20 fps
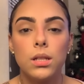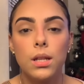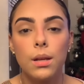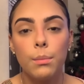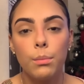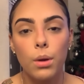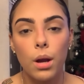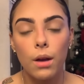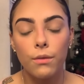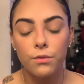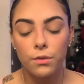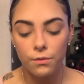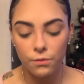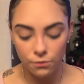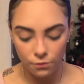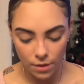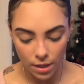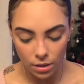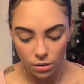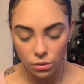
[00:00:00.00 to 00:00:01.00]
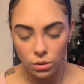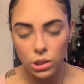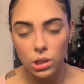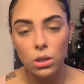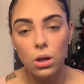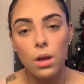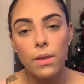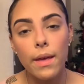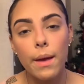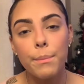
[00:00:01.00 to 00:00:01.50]
Dip Brow for freckles
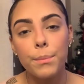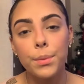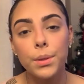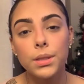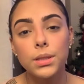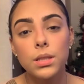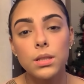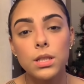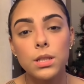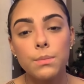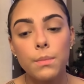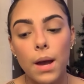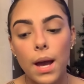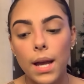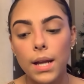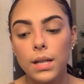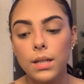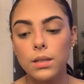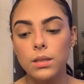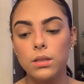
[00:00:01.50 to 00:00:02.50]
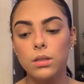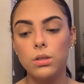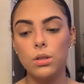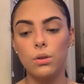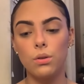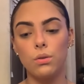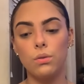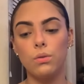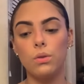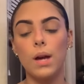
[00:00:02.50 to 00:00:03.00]
and all that, but since mine is
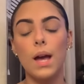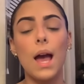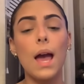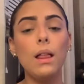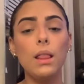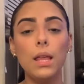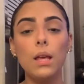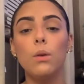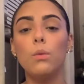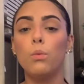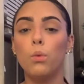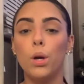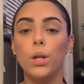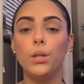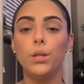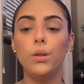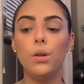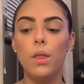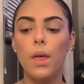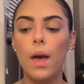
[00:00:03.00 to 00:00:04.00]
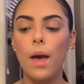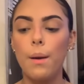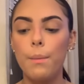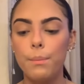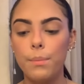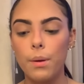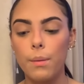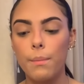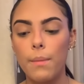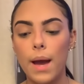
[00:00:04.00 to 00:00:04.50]
so, I like would do
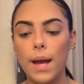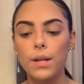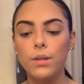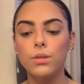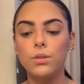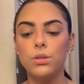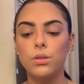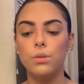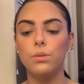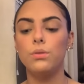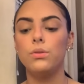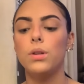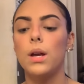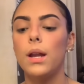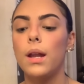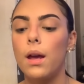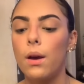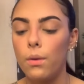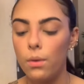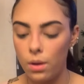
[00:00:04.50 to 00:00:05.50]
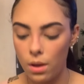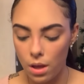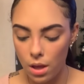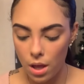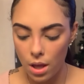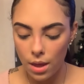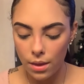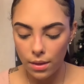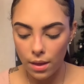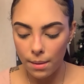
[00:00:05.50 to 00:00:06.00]
that, but mine is so dried out
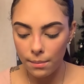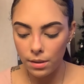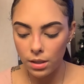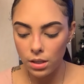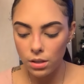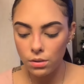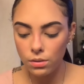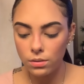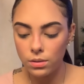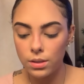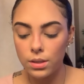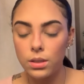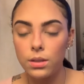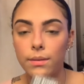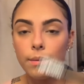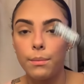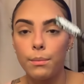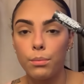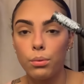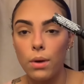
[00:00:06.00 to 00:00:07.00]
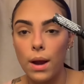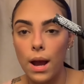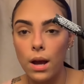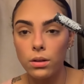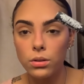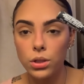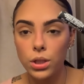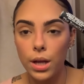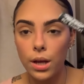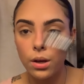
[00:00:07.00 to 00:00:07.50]
that I'm gonna use this
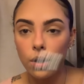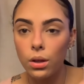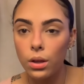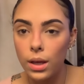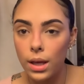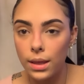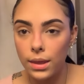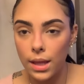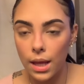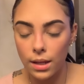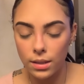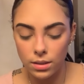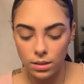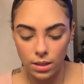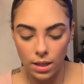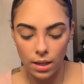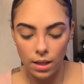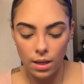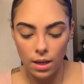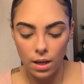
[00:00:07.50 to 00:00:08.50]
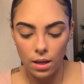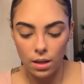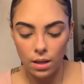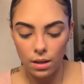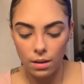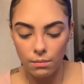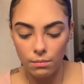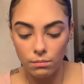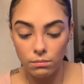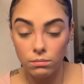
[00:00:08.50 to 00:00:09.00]
brow gel that's like
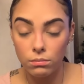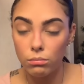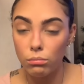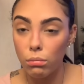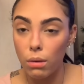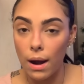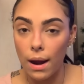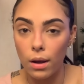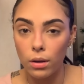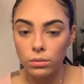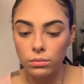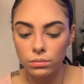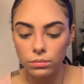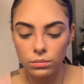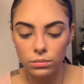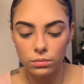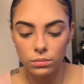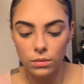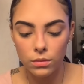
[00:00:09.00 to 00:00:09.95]
brown.